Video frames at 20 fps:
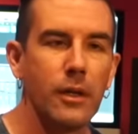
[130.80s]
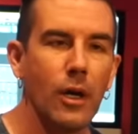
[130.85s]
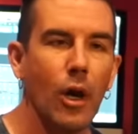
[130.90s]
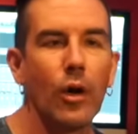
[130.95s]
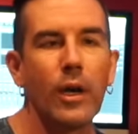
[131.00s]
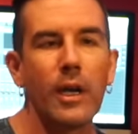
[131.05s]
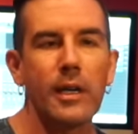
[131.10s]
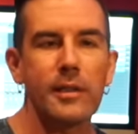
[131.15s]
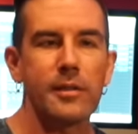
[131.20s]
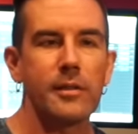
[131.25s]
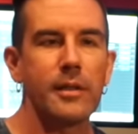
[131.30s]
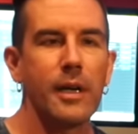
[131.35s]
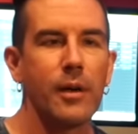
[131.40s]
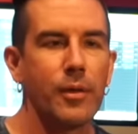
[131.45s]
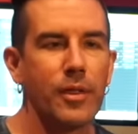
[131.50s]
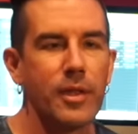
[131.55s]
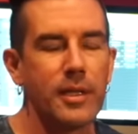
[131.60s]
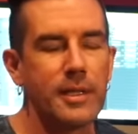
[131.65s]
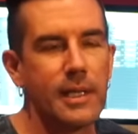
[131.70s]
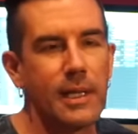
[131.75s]
Okay, so
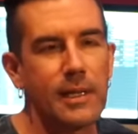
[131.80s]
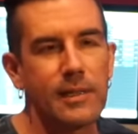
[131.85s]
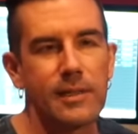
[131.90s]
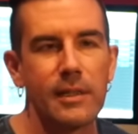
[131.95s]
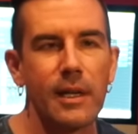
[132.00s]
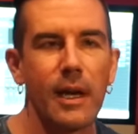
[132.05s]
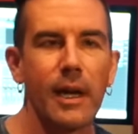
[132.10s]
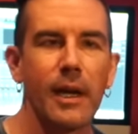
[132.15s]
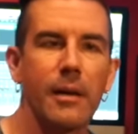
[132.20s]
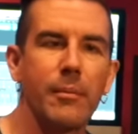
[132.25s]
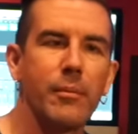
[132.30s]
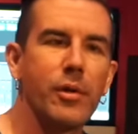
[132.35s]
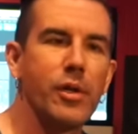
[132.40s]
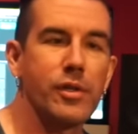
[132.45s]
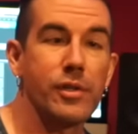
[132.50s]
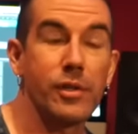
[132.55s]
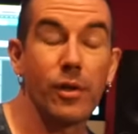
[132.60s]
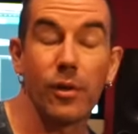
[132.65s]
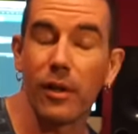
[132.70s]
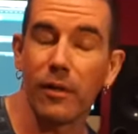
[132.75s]
now with the TS9, I'm going
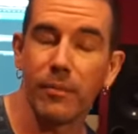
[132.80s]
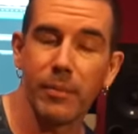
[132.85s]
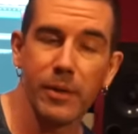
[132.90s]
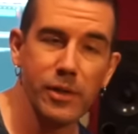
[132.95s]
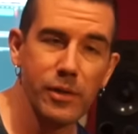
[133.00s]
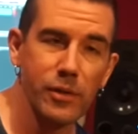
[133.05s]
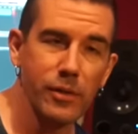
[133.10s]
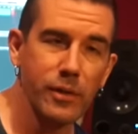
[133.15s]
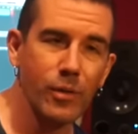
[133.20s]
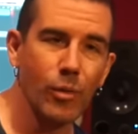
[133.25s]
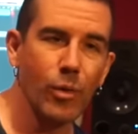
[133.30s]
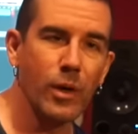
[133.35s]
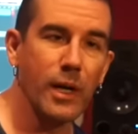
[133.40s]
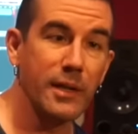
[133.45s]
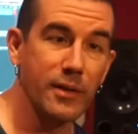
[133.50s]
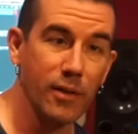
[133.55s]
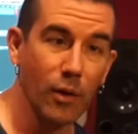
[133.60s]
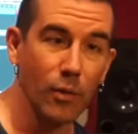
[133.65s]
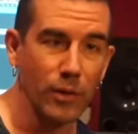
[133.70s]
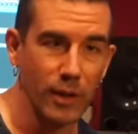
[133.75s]
to start off by showing you what
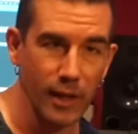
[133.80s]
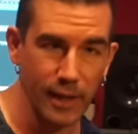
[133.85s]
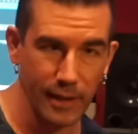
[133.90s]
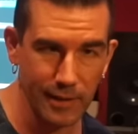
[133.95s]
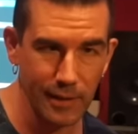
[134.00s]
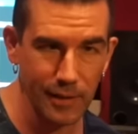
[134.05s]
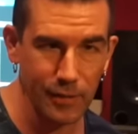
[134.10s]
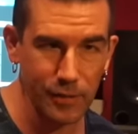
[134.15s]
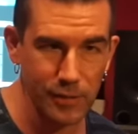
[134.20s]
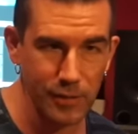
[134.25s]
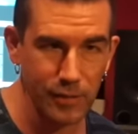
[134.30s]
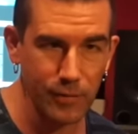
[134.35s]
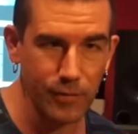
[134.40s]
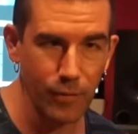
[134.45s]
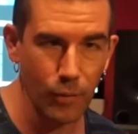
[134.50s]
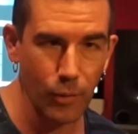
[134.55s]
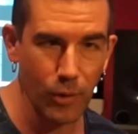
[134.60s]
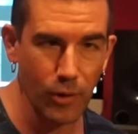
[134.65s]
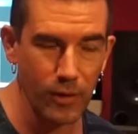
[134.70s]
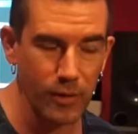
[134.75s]
I don't like to use it
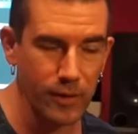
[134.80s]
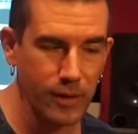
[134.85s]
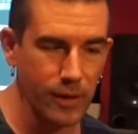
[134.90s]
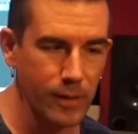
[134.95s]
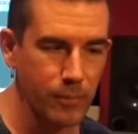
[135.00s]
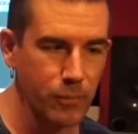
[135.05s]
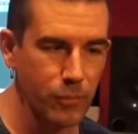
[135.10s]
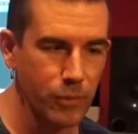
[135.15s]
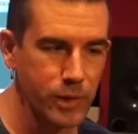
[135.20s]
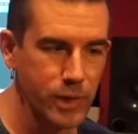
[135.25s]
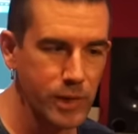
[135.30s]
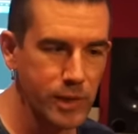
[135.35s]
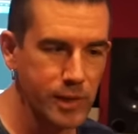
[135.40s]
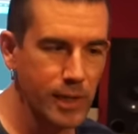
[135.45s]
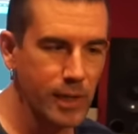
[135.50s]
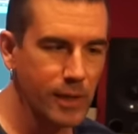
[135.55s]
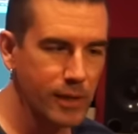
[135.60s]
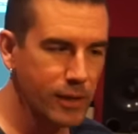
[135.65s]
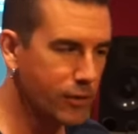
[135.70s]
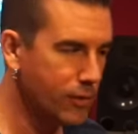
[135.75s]
for. When you
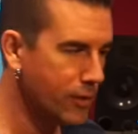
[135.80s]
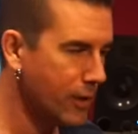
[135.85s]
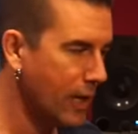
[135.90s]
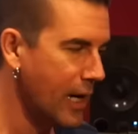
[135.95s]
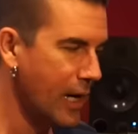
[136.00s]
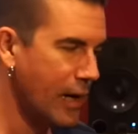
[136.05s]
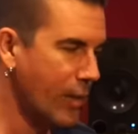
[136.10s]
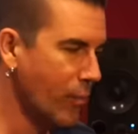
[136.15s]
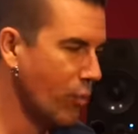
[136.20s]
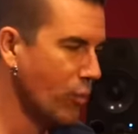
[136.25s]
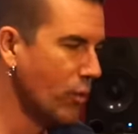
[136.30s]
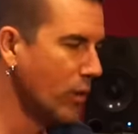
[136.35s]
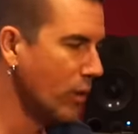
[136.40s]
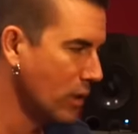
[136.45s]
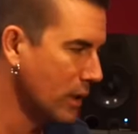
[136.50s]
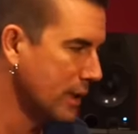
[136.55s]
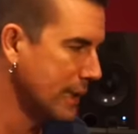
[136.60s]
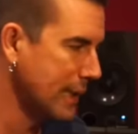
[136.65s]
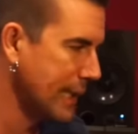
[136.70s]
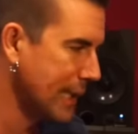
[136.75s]
set your amp
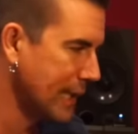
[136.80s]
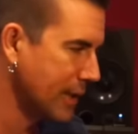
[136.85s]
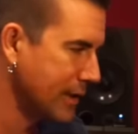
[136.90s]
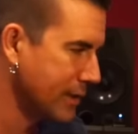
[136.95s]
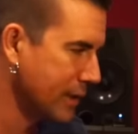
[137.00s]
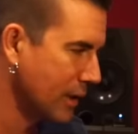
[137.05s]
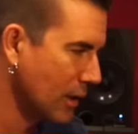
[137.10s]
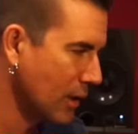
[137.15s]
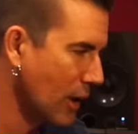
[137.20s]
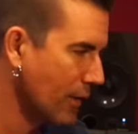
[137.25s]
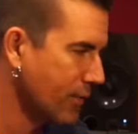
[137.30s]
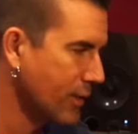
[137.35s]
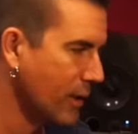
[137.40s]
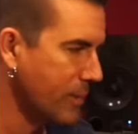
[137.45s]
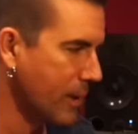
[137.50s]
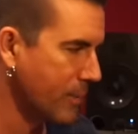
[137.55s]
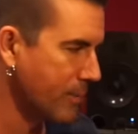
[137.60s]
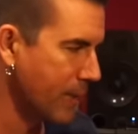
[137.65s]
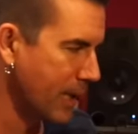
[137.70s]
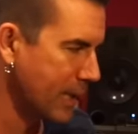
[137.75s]
real clean, so I've
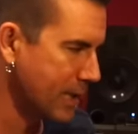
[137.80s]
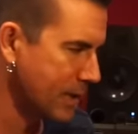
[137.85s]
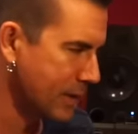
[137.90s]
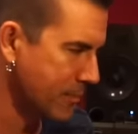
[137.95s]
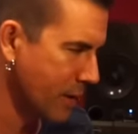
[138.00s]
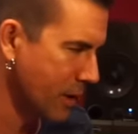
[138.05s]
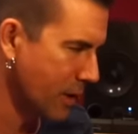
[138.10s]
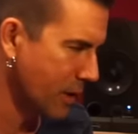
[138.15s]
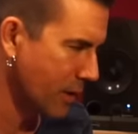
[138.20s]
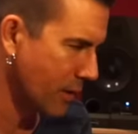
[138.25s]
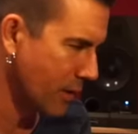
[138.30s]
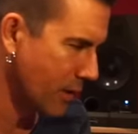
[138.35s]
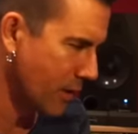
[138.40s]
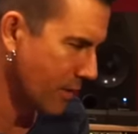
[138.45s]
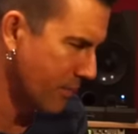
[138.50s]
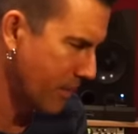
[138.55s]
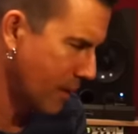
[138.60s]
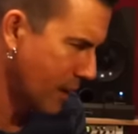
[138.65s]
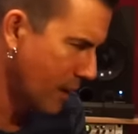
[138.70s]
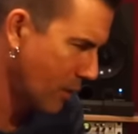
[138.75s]
got my Bassman on
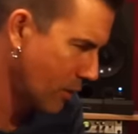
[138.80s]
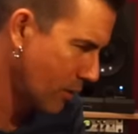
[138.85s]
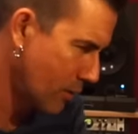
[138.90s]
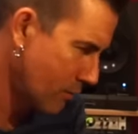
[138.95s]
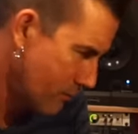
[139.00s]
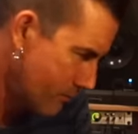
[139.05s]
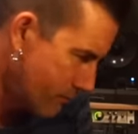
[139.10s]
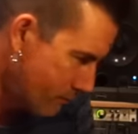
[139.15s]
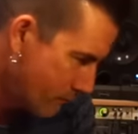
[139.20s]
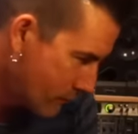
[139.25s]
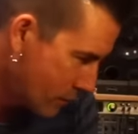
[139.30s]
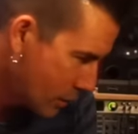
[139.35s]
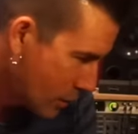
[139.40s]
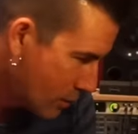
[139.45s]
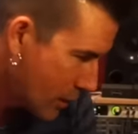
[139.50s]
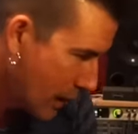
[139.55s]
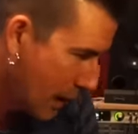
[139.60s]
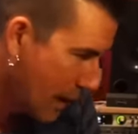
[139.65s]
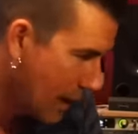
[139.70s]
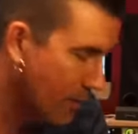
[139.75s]
about
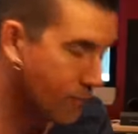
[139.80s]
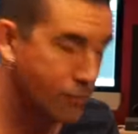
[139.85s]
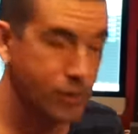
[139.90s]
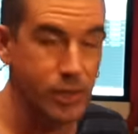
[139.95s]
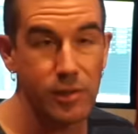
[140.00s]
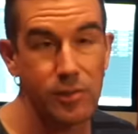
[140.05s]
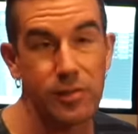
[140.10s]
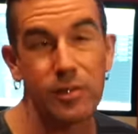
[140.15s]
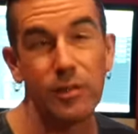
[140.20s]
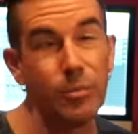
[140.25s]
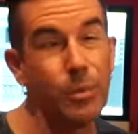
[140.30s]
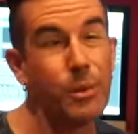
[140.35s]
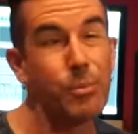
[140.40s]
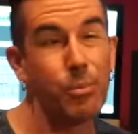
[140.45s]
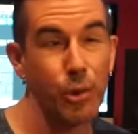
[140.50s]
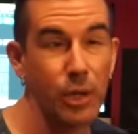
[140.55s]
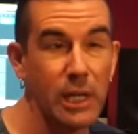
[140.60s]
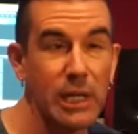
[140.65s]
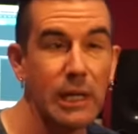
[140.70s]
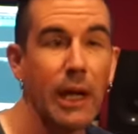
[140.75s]
2.5, which would still be
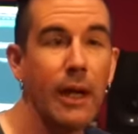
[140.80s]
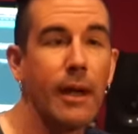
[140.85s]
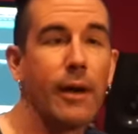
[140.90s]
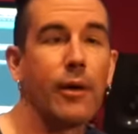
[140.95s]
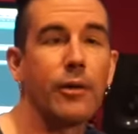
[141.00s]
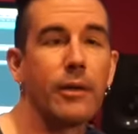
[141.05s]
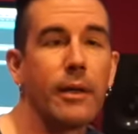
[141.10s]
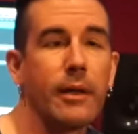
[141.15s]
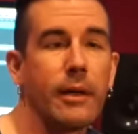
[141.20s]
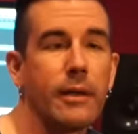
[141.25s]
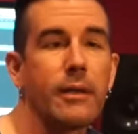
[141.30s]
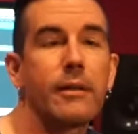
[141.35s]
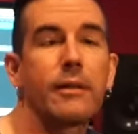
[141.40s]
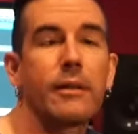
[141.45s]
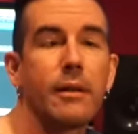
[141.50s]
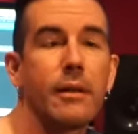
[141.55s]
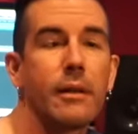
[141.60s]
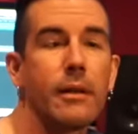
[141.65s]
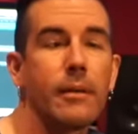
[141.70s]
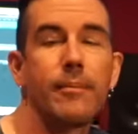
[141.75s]
pretty loud, like
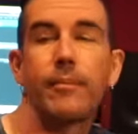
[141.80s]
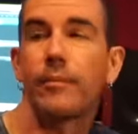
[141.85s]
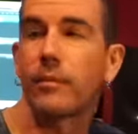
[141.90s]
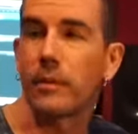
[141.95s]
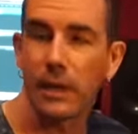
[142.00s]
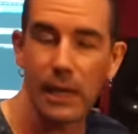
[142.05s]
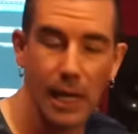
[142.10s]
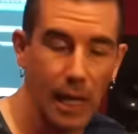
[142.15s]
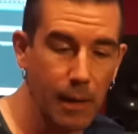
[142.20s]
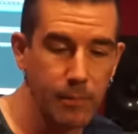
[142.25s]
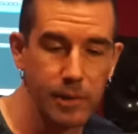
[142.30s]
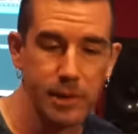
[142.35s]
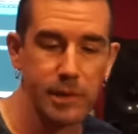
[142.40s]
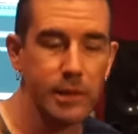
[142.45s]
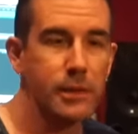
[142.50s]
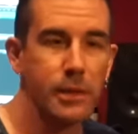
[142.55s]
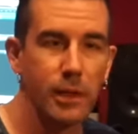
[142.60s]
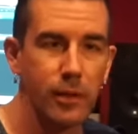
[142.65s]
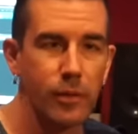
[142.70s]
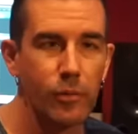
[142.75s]
the
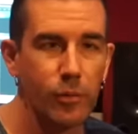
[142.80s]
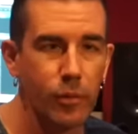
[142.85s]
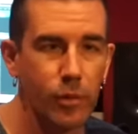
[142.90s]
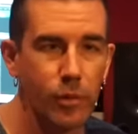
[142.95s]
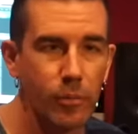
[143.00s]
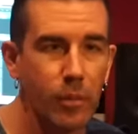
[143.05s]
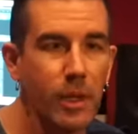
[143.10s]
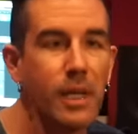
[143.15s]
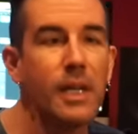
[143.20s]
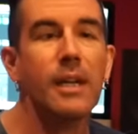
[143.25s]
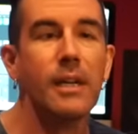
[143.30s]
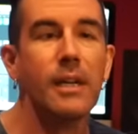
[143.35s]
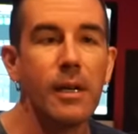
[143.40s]
cabinets in the other room.